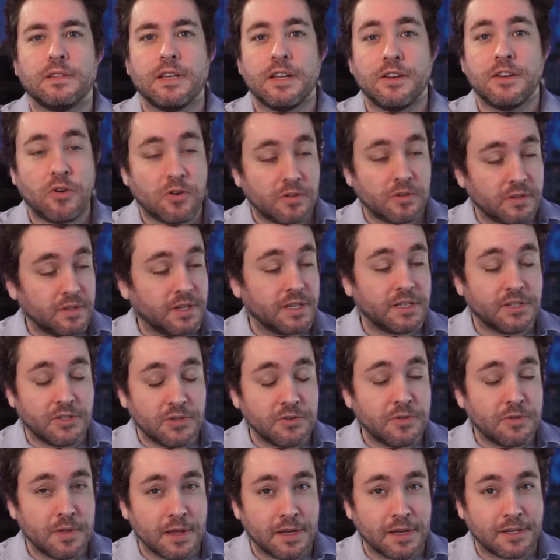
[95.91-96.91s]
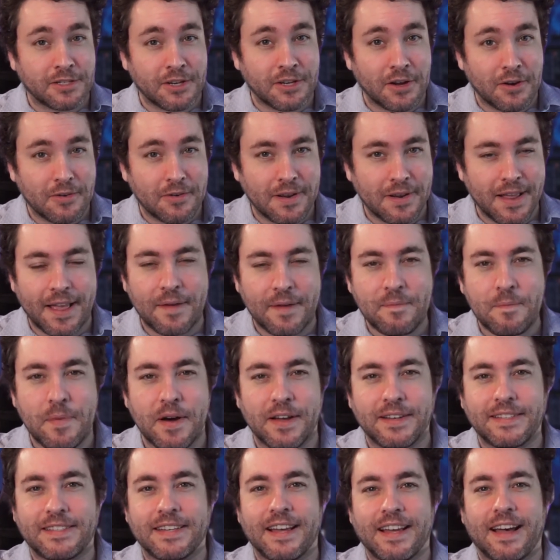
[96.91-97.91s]
or at least you think so,
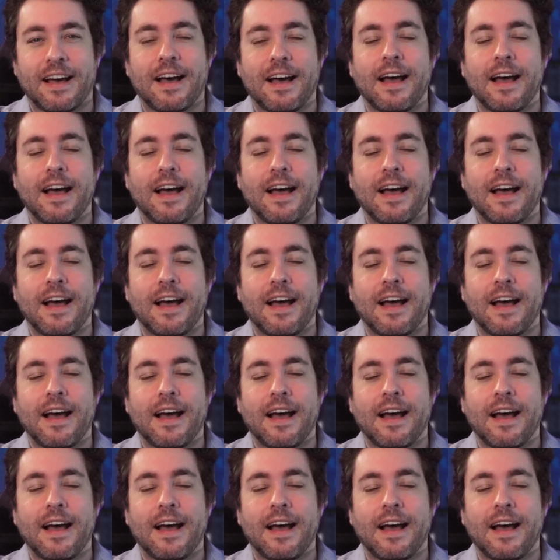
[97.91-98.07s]
but